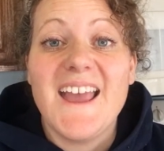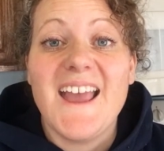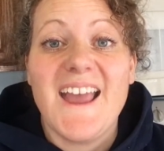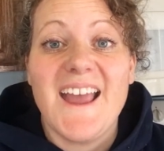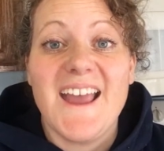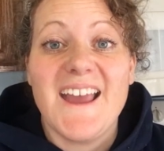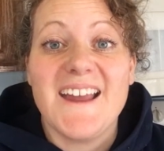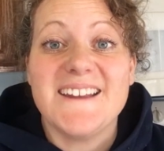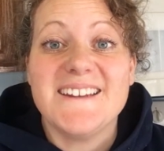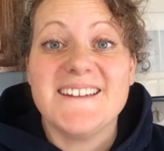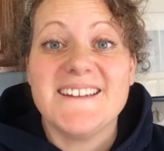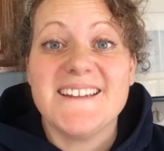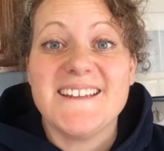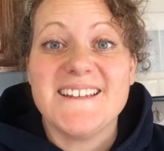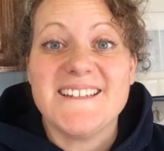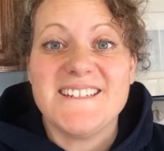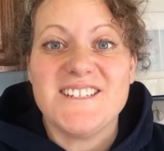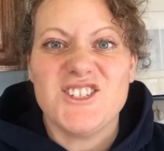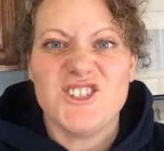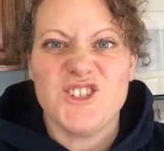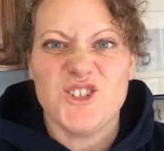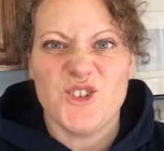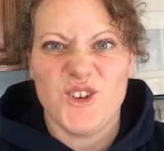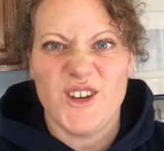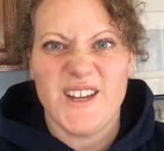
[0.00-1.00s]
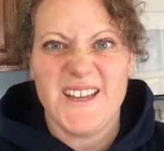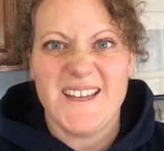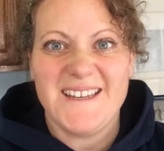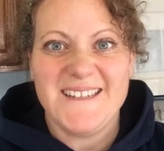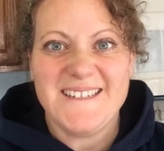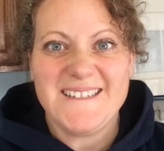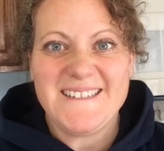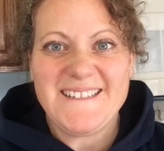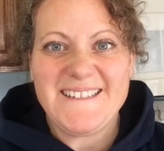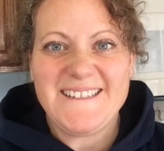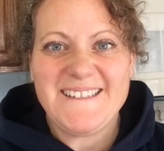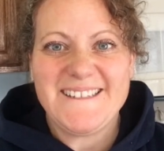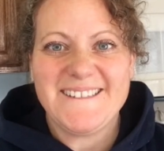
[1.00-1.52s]
and enjoy
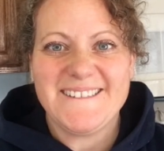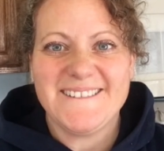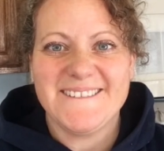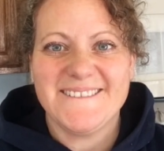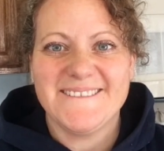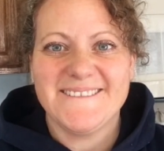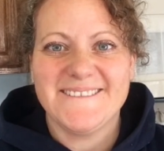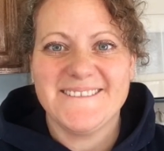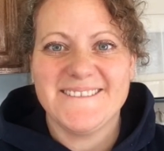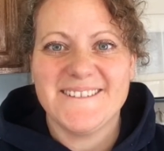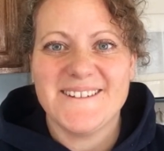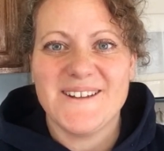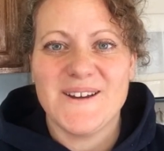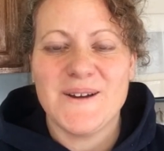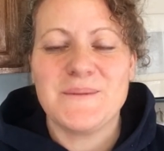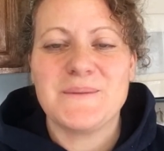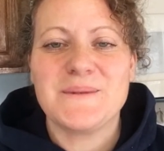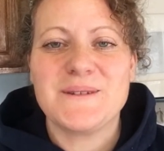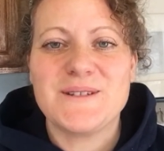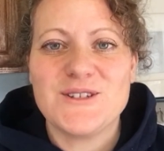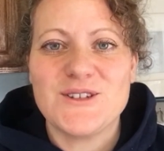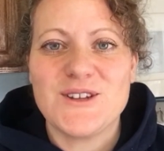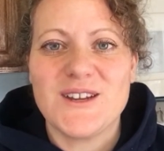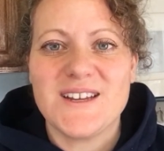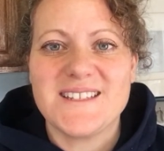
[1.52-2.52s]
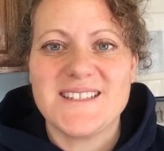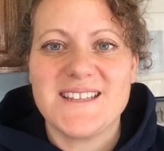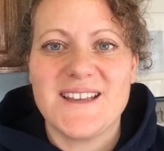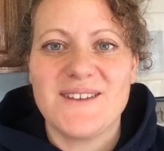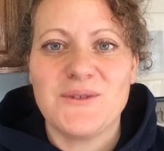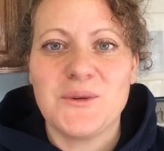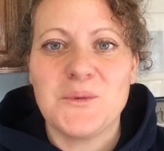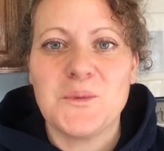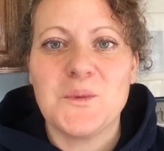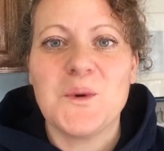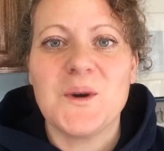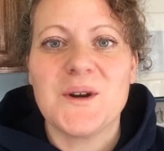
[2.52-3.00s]
it. Hope that you guys have a